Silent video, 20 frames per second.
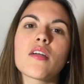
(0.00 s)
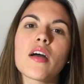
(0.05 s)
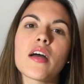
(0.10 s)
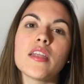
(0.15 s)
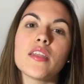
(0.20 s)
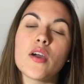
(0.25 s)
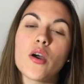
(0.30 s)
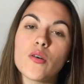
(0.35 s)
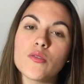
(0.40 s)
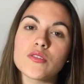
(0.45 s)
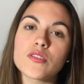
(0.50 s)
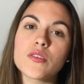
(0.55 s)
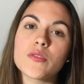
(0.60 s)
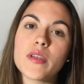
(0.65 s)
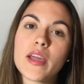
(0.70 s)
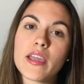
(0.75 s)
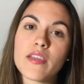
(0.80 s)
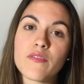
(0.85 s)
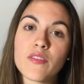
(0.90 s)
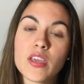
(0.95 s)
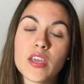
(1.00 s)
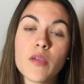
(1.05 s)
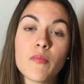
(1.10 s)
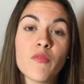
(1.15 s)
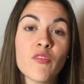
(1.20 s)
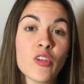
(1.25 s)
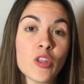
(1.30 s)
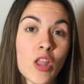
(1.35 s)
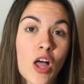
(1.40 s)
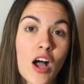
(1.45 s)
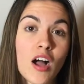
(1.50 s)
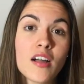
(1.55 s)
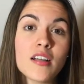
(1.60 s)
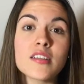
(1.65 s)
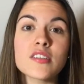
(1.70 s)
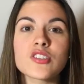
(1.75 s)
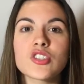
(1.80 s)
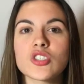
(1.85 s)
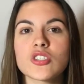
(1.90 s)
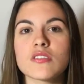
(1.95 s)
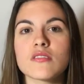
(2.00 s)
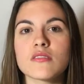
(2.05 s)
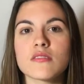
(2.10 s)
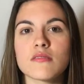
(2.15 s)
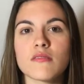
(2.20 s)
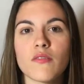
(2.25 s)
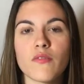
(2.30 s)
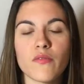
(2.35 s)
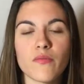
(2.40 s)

an ozone IV vlog, just